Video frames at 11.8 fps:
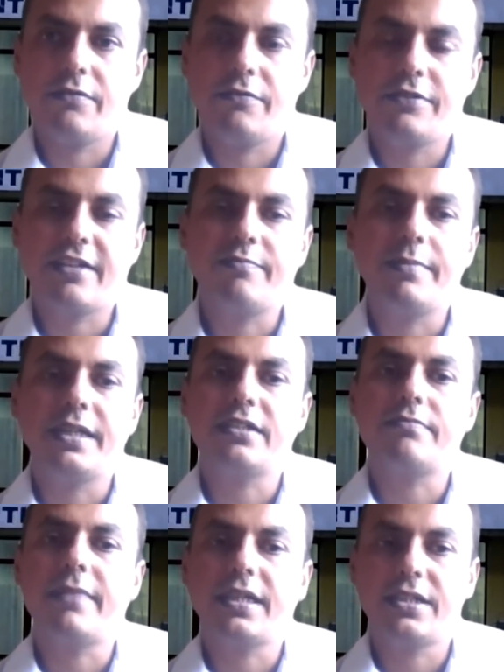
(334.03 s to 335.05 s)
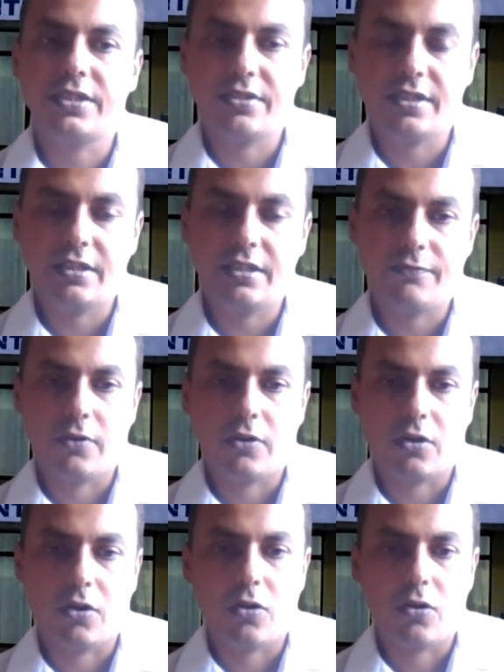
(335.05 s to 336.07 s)
we have made it mandatory
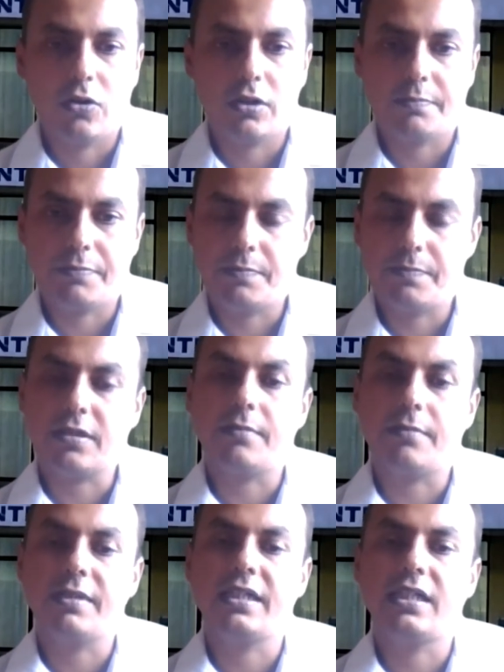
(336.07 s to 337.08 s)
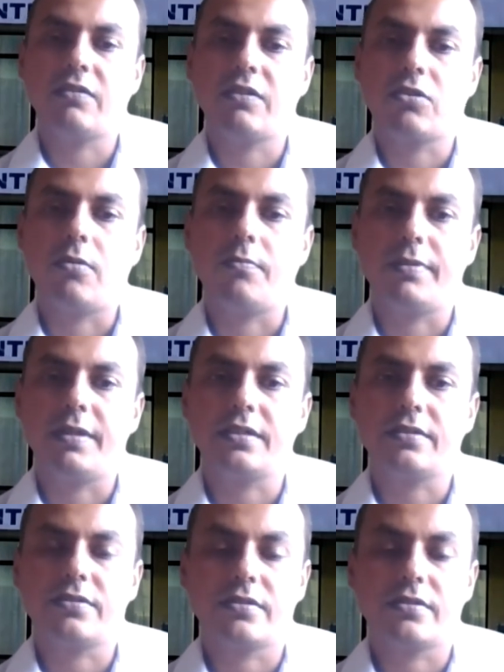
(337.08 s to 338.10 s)
for all the people coming in our
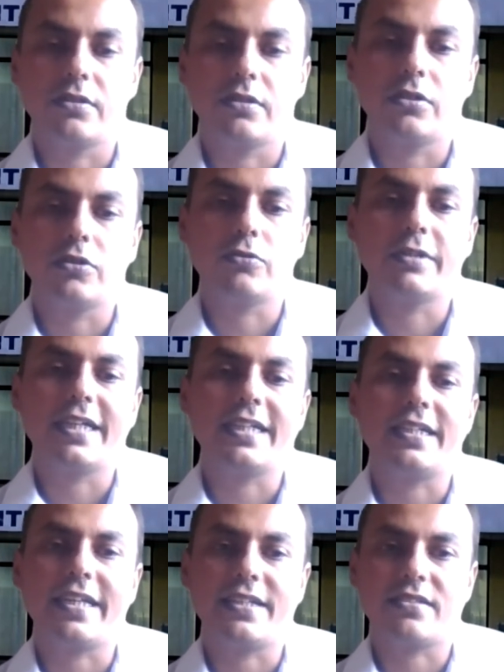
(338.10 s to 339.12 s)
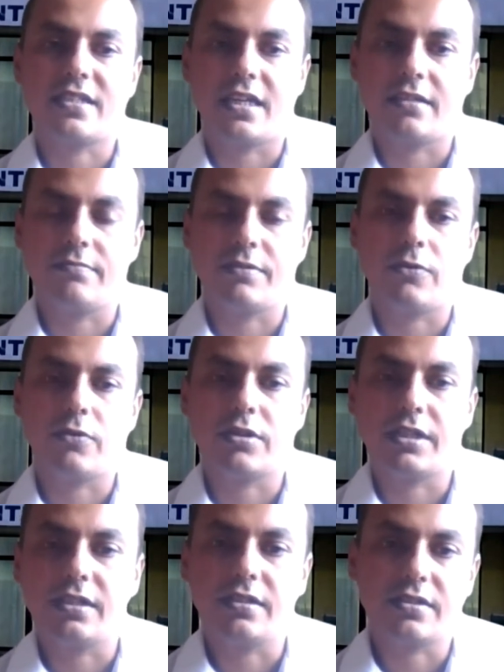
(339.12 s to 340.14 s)
complex to get a test done before
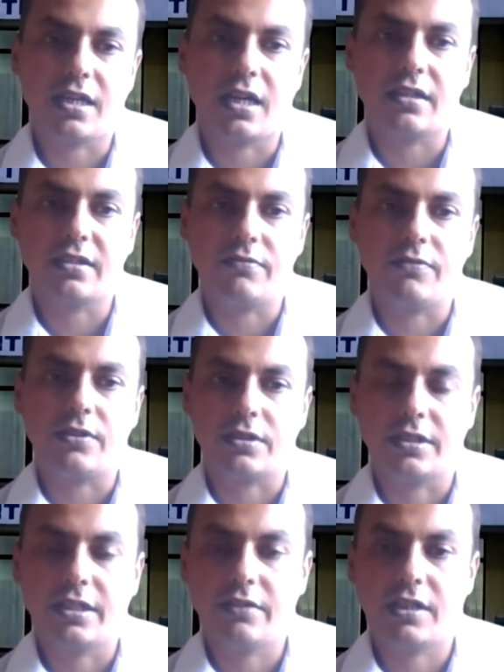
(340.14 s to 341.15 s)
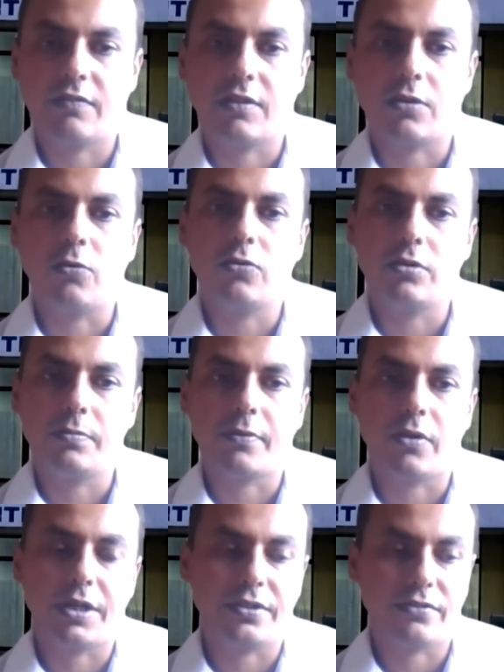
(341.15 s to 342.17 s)
they start their work. Even our own
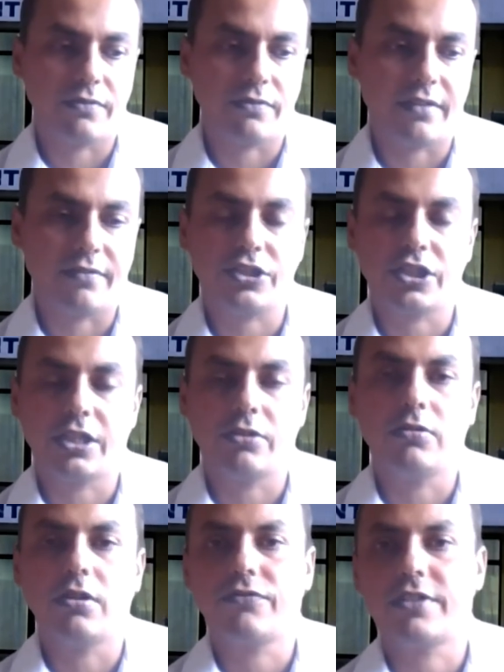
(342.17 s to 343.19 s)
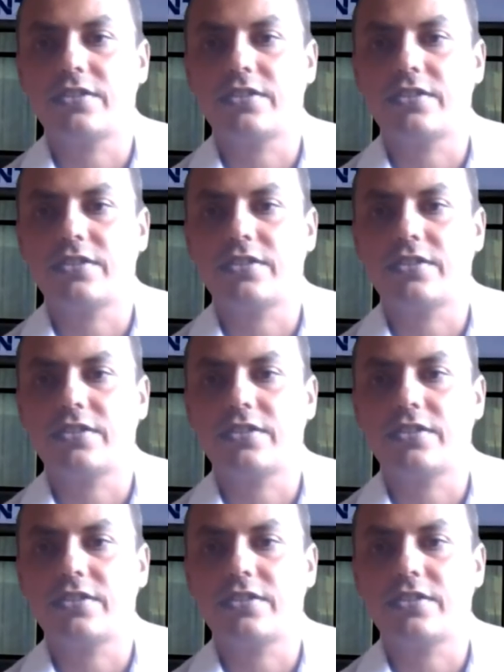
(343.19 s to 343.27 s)
employees, we have a schedule of